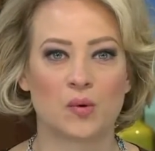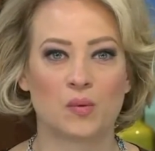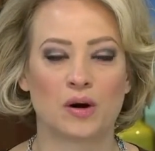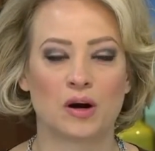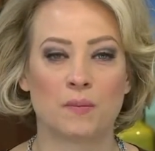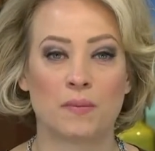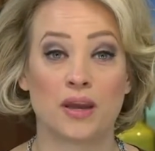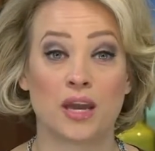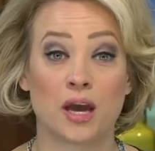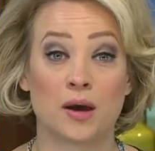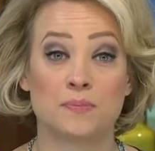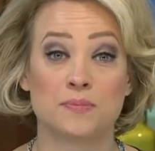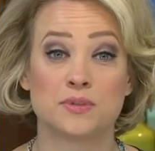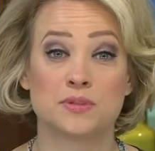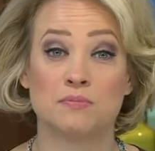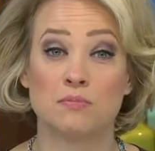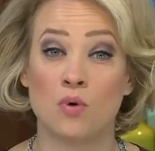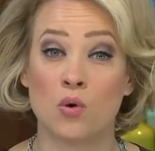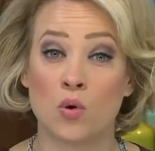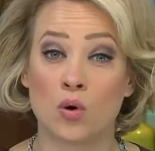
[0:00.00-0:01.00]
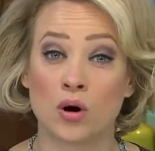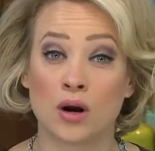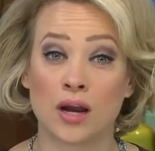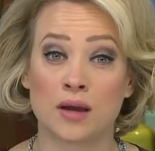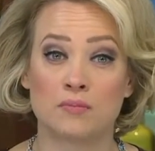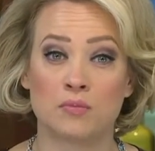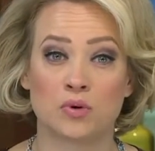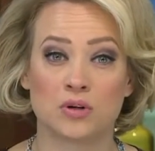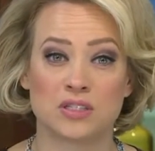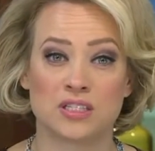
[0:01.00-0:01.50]
where it becomes more
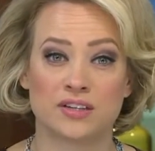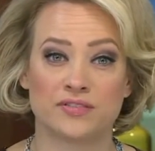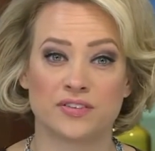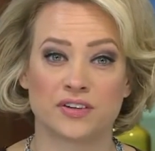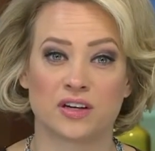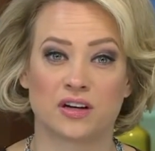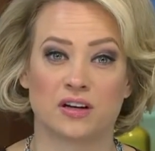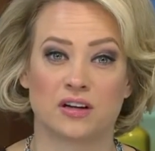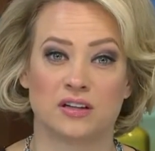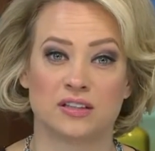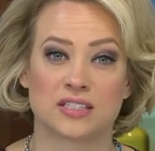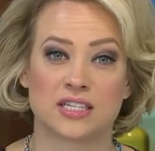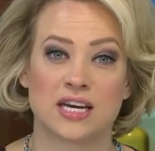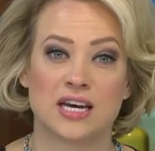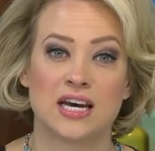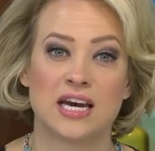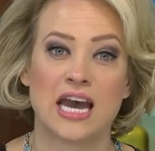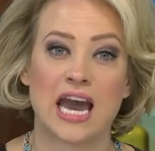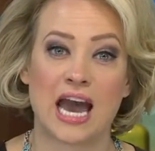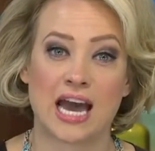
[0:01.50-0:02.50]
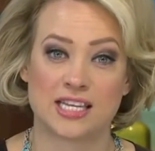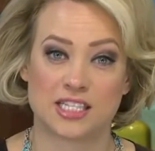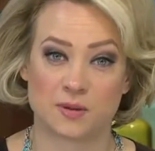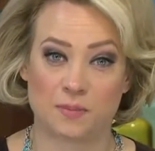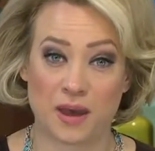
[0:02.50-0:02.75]
and more difficult. As a